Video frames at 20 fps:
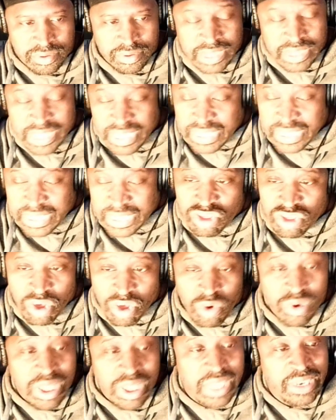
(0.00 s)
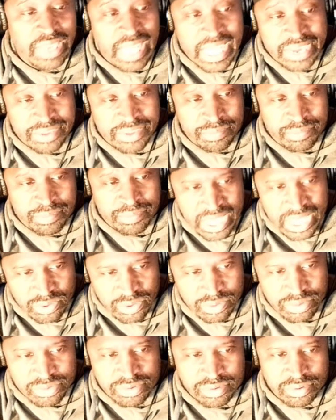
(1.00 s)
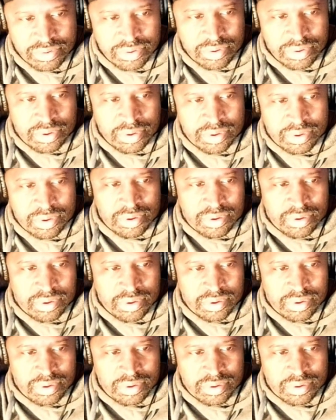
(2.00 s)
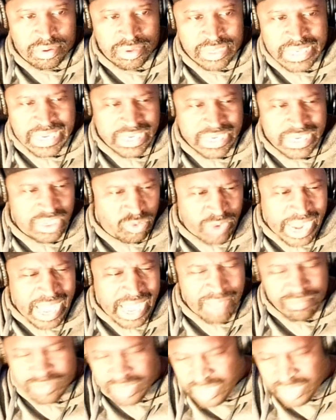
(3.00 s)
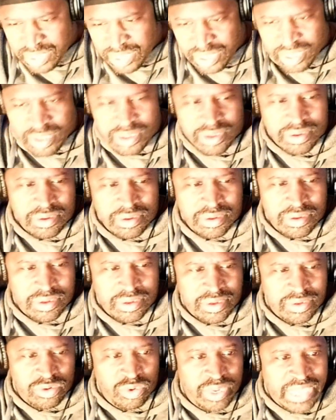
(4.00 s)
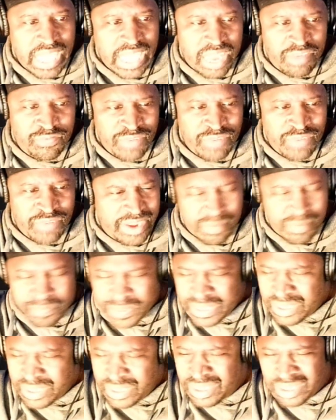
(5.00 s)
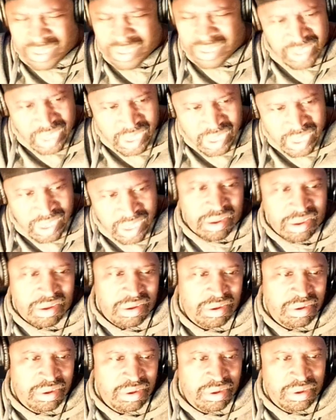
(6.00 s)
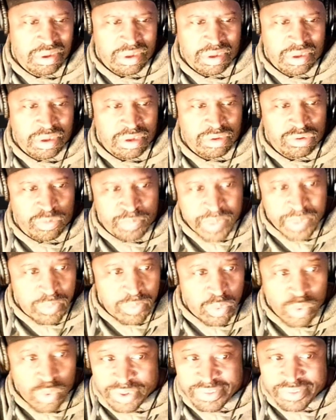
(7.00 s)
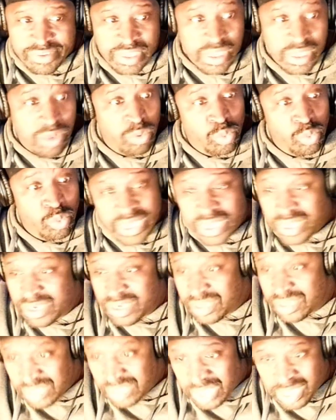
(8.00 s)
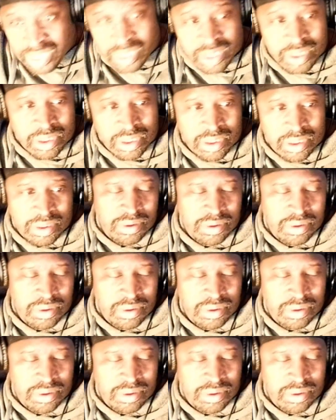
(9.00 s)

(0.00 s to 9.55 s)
Yeah, he choked a lot in battles. Can he rap? Yeah. Do he got a fire pen? Yeah. Do people want to see him win? Yeah.